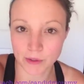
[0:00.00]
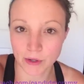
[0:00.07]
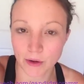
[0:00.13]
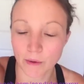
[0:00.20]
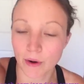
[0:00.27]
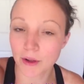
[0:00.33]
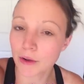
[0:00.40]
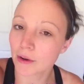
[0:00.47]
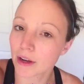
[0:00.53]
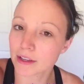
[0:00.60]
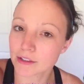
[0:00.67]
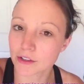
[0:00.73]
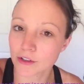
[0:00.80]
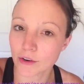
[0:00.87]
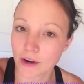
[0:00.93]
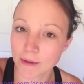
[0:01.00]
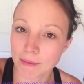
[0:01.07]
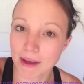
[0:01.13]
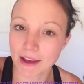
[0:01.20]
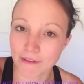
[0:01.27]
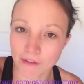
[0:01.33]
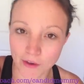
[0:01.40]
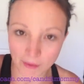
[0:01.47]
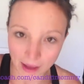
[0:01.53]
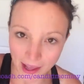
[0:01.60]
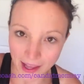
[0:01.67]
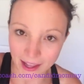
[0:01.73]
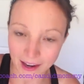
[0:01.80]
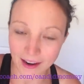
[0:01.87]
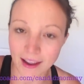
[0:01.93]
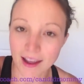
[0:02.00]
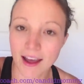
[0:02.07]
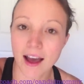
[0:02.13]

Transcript: So I want you guys to join me if you can.